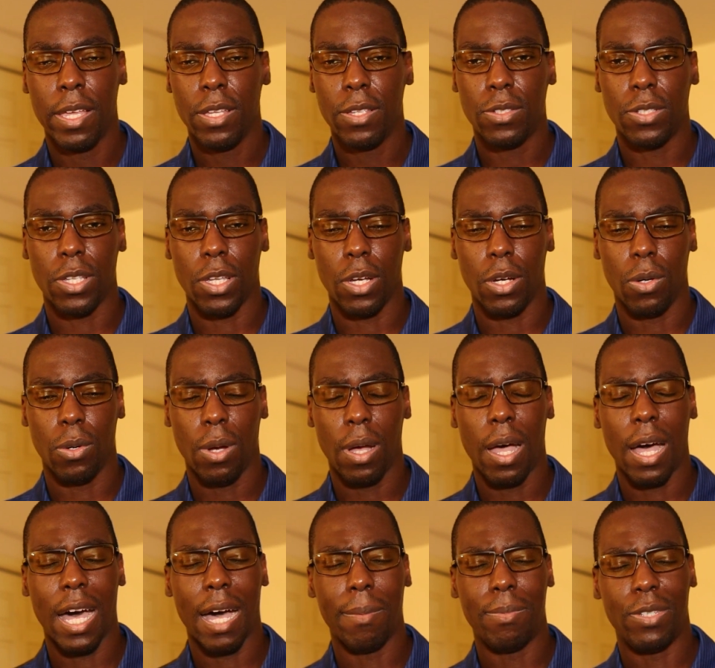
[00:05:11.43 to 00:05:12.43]
So
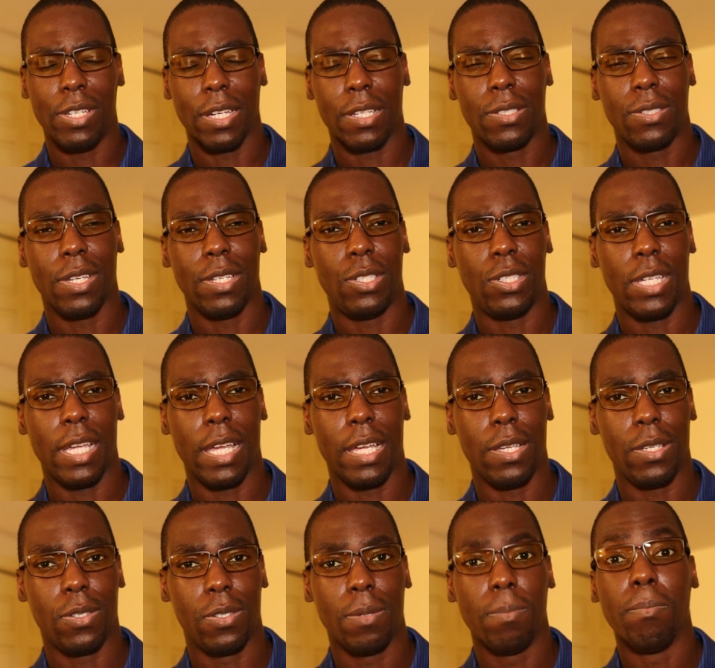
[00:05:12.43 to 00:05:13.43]
objects such
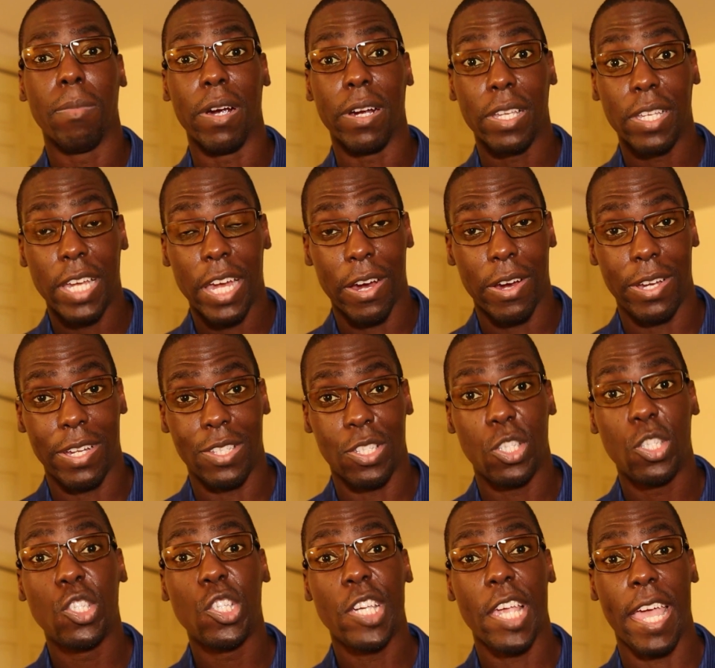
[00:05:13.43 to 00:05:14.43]
as
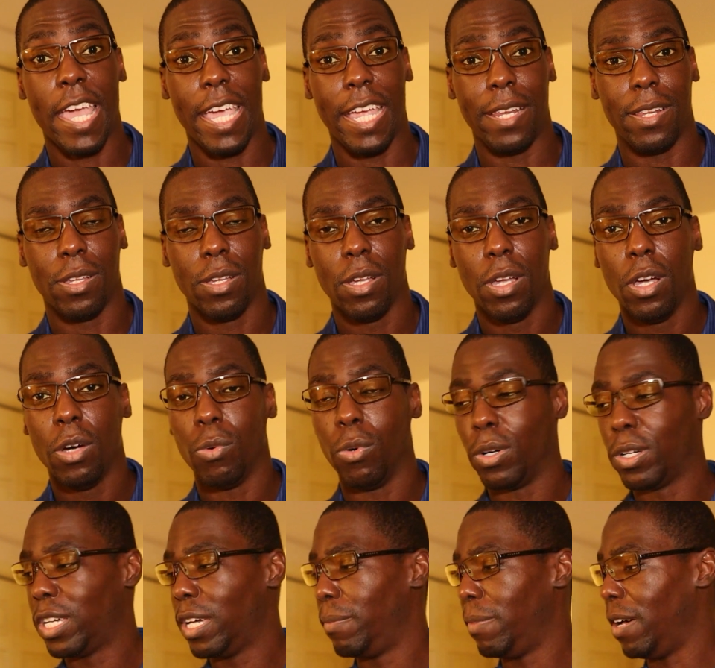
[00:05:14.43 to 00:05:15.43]
Markarian's chain will
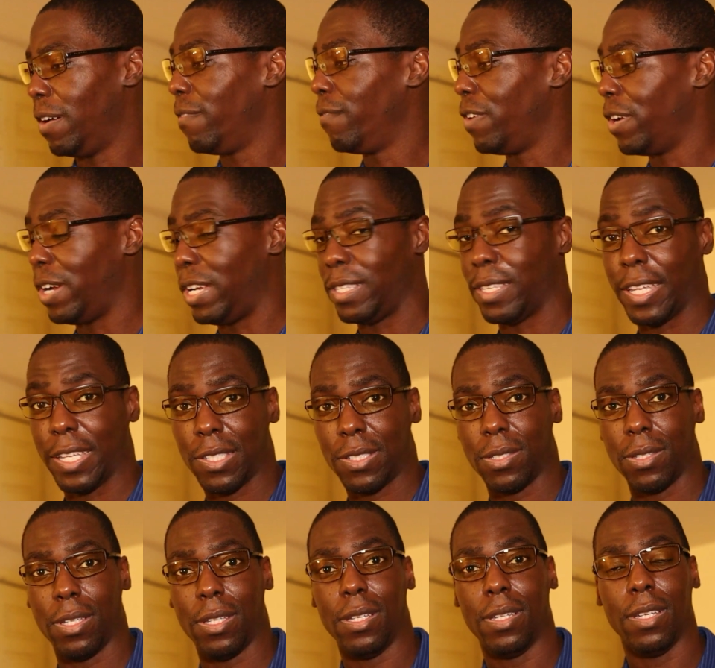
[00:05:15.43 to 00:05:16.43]
come out very
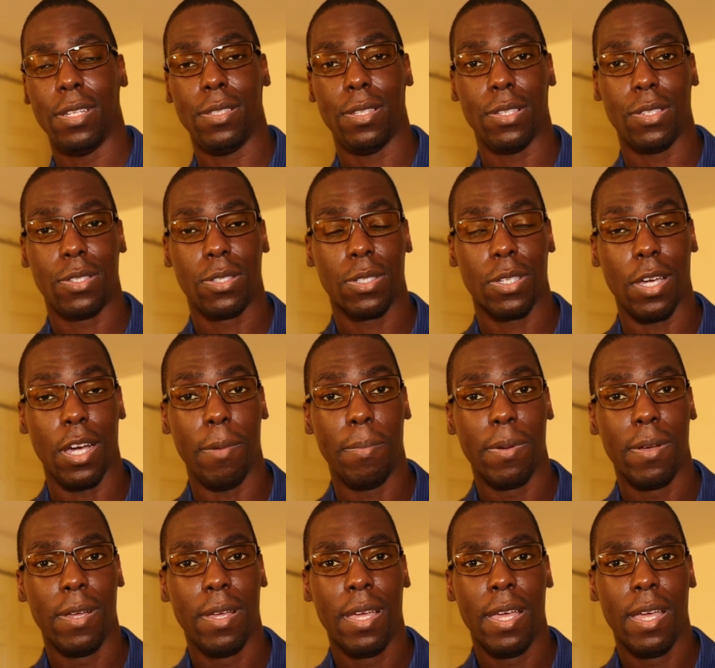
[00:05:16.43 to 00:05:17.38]
nicely in this scope,